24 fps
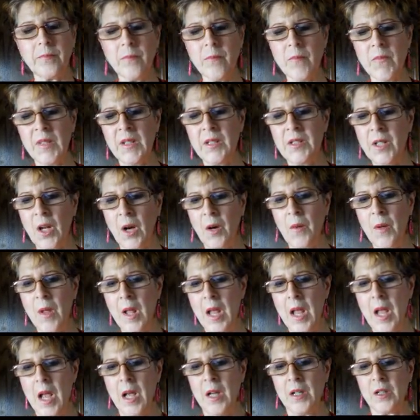So
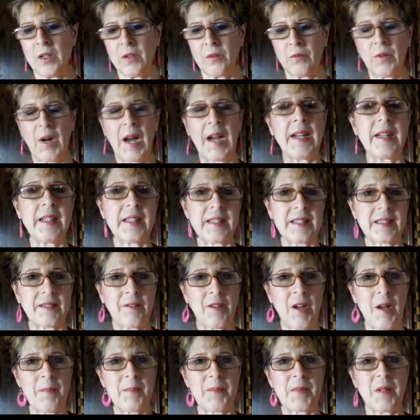to write a
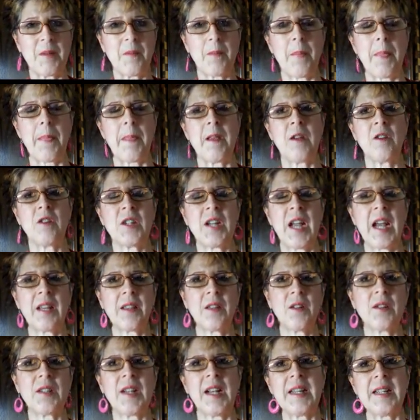script, you take
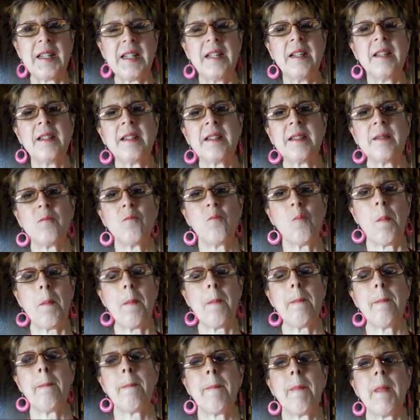those ideas.
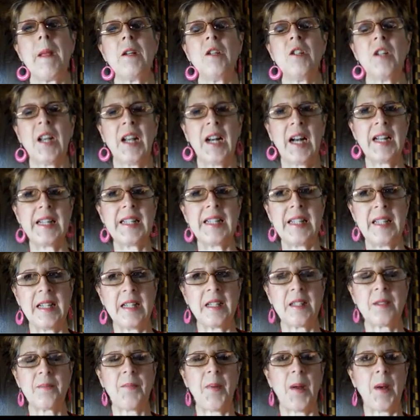You get
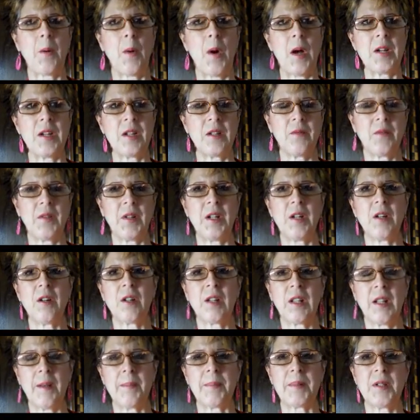ideas by watching video
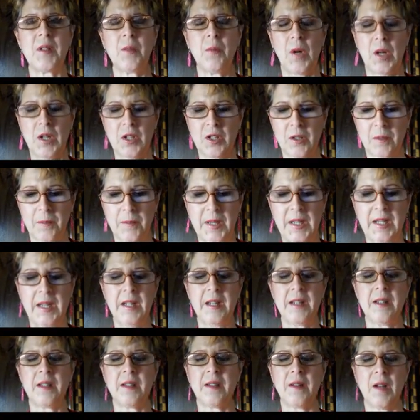clips. You watch
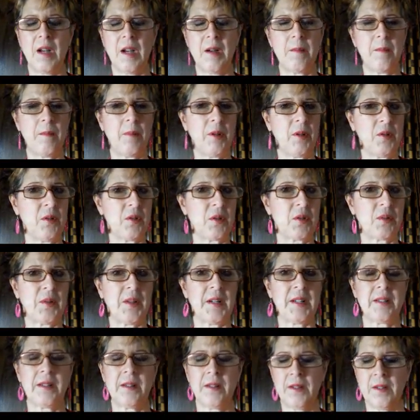comedians, balloon
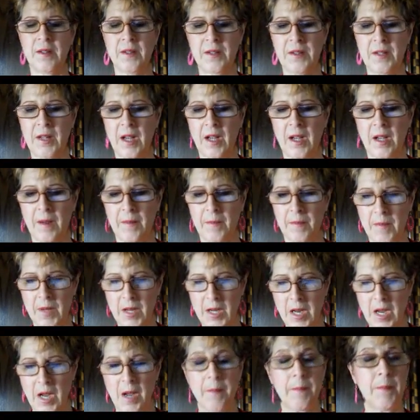twisters,
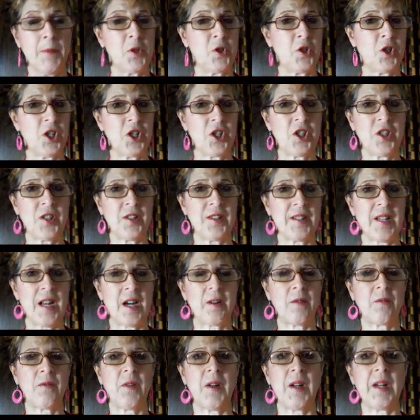magicians that are
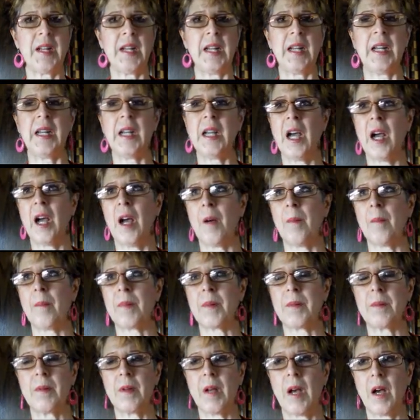funny,
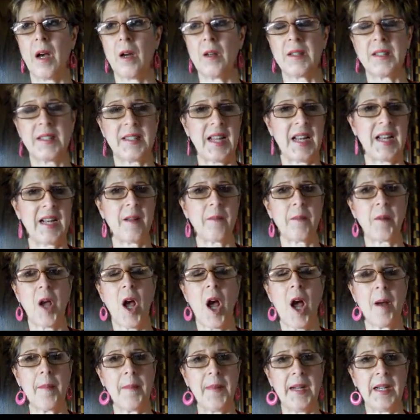stand-up
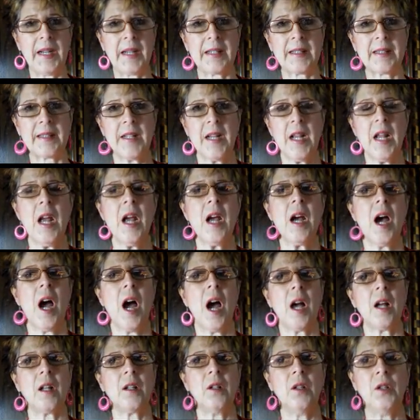comics,
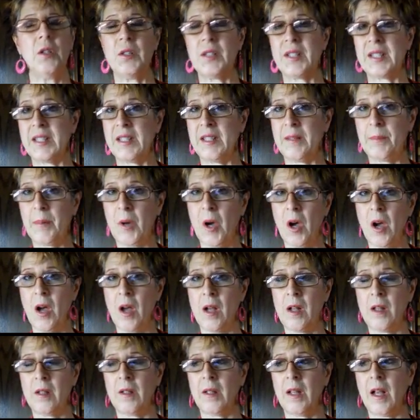Lucy
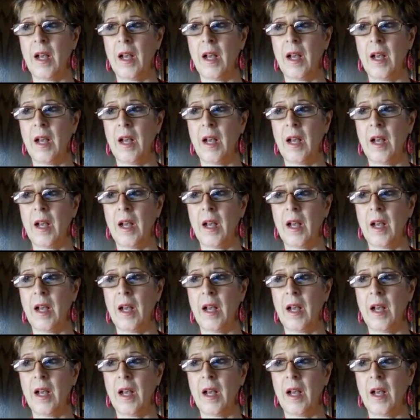Ball,